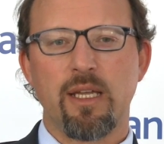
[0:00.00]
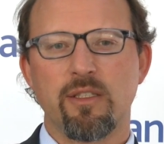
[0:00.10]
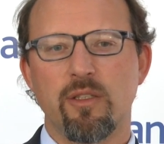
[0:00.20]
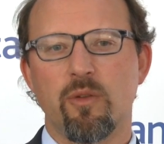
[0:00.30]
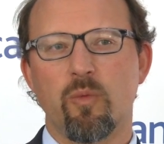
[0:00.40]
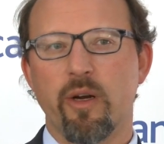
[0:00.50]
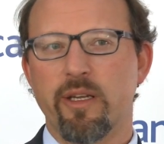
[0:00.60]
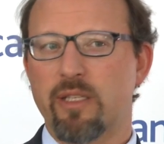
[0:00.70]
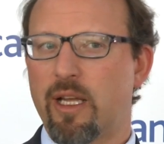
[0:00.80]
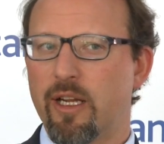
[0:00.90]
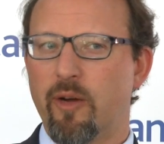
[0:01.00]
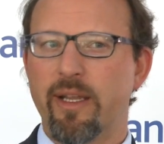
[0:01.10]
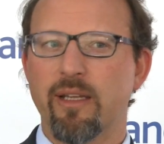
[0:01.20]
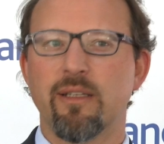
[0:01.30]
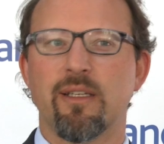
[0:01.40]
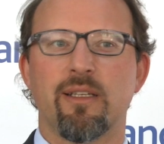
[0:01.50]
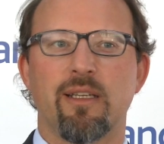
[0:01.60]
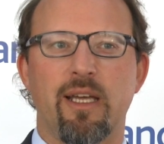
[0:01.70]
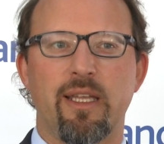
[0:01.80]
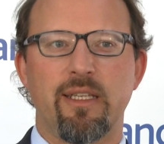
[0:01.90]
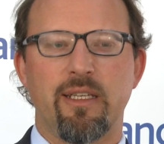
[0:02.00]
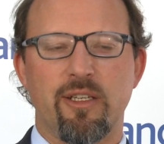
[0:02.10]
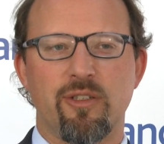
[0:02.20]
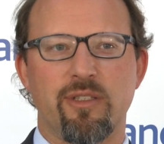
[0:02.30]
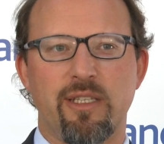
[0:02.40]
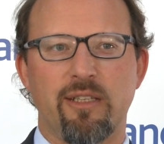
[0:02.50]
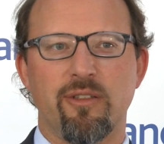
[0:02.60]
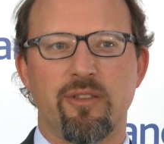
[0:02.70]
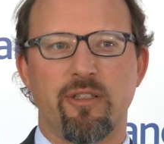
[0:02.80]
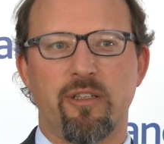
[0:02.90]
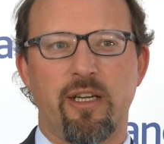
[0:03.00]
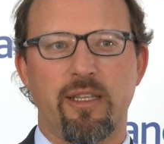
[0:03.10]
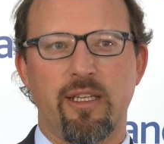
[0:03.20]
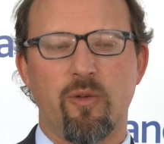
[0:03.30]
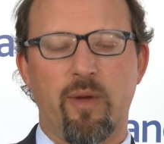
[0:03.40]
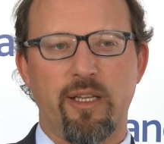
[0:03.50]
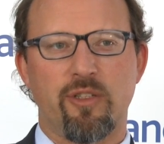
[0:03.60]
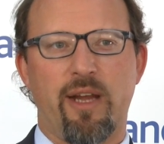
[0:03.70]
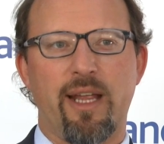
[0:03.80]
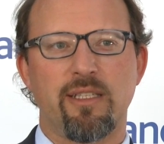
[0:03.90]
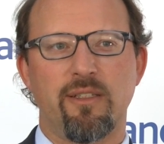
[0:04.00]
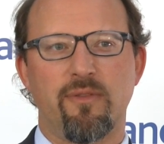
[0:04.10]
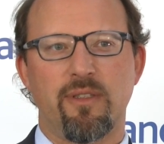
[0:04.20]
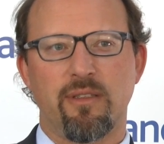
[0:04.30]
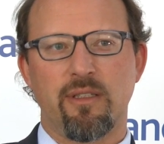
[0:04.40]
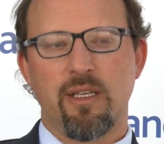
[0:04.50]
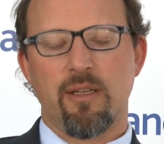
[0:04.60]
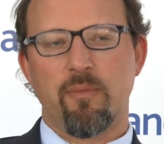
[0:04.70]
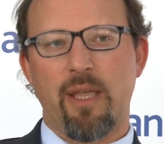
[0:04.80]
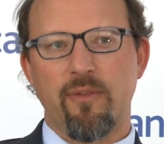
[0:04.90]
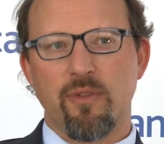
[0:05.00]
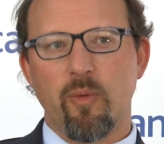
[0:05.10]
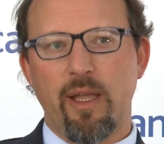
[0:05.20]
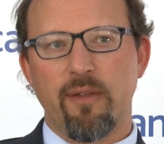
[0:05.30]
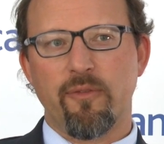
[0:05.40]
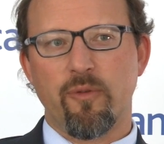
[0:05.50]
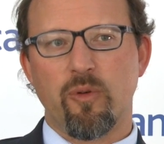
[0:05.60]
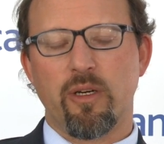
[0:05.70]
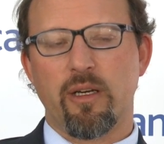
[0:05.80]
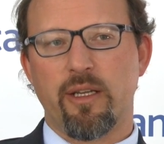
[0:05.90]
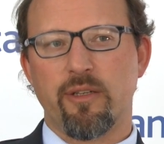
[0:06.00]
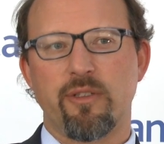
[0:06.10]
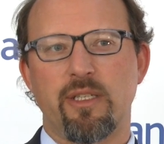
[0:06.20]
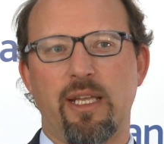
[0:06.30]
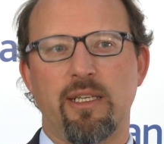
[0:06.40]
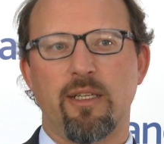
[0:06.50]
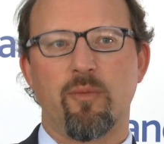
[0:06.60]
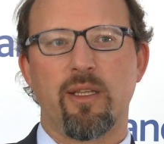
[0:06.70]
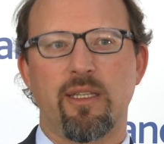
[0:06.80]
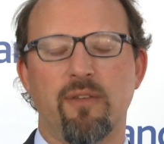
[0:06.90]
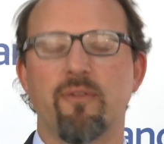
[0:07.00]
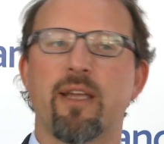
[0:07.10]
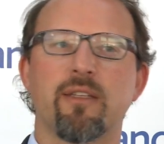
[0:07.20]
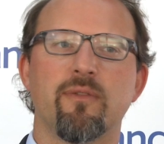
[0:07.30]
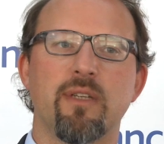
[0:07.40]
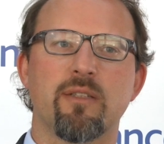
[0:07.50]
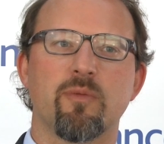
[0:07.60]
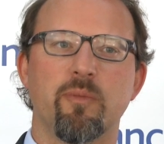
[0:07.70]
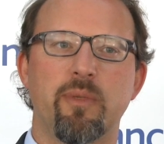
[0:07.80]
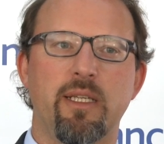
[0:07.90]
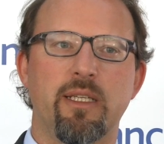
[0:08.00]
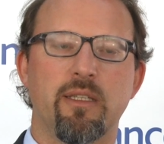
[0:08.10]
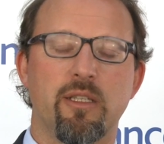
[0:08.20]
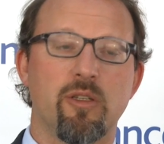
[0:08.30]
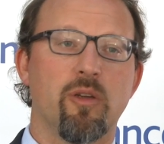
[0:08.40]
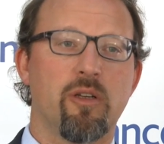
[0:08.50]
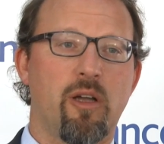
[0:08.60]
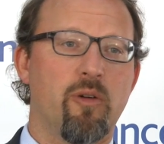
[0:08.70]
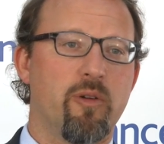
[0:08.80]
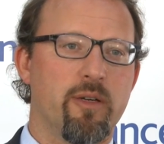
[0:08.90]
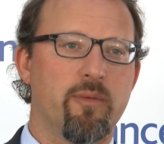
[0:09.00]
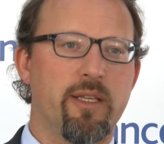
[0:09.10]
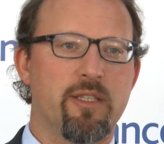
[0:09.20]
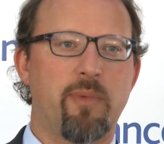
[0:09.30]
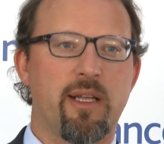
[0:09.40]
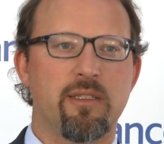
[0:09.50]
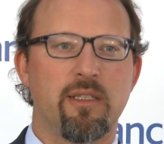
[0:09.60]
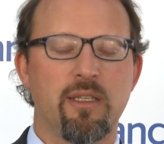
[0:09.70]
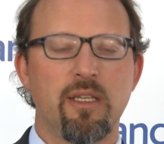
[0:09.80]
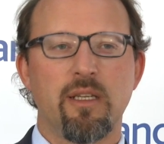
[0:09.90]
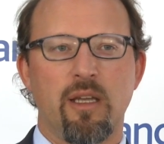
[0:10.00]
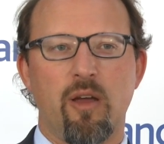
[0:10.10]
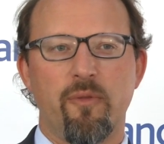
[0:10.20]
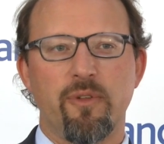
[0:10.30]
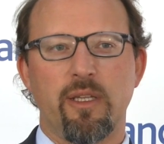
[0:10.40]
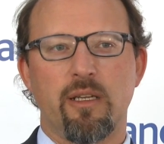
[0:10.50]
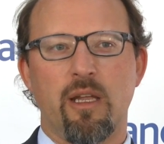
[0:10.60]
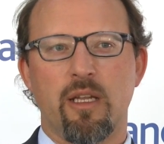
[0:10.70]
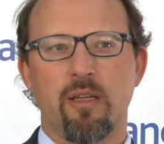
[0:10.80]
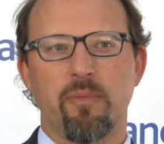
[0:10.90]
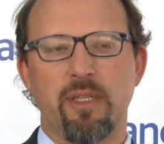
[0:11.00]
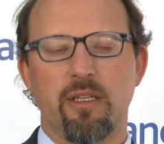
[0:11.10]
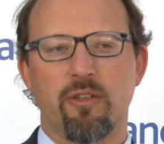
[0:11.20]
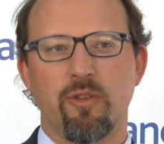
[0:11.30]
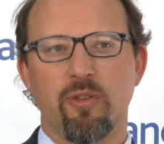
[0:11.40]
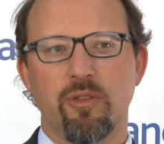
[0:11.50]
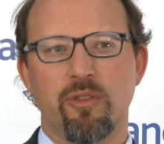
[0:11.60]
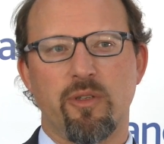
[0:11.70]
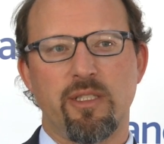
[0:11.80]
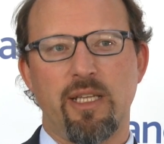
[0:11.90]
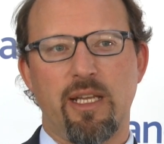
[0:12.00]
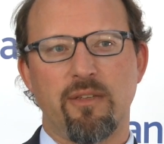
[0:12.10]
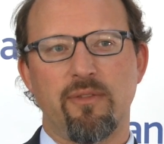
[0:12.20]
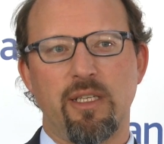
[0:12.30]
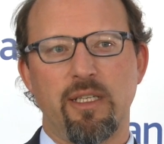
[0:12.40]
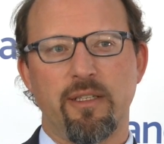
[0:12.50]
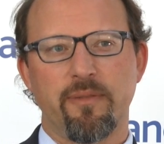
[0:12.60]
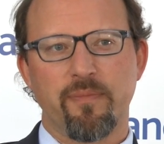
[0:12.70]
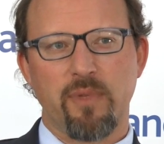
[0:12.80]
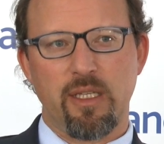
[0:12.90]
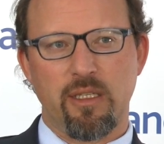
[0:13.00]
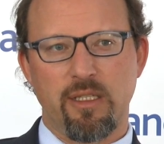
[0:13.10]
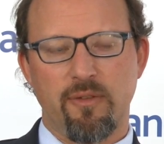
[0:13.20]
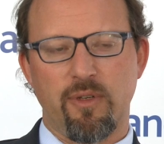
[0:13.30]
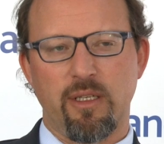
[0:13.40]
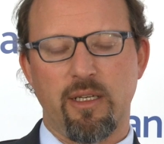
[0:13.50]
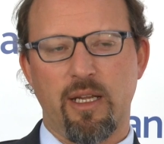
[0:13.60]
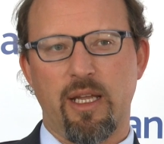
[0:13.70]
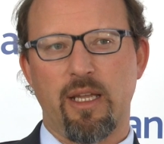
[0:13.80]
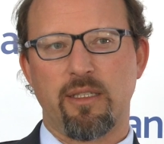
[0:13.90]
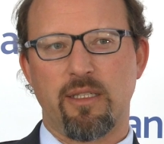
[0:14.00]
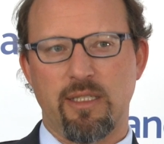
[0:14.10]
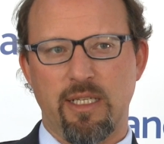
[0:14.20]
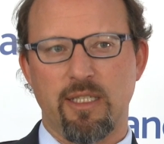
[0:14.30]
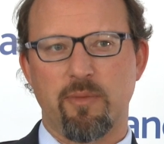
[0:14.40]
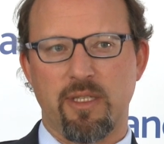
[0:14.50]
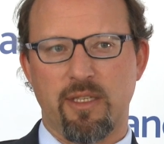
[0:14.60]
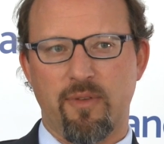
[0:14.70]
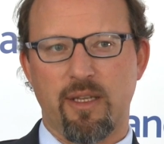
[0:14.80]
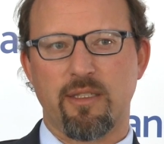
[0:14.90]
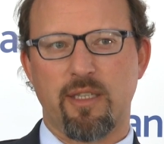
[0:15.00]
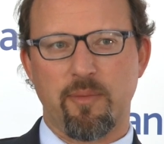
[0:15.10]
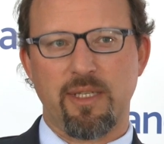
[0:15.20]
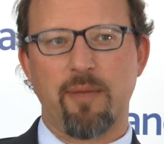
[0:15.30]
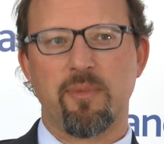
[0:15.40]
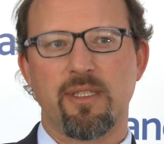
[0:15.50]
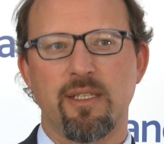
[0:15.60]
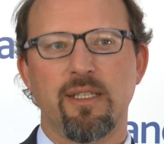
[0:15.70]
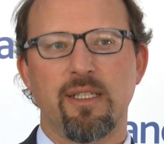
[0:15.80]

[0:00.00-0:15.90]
So the work is ongoing. The initial signals are, I think, quite attractive and pave the way for understanding what the effectiveness will be in the total cohort. We expect to hopefully complete accrual towards the end of the year in the different disease-specific subtypes.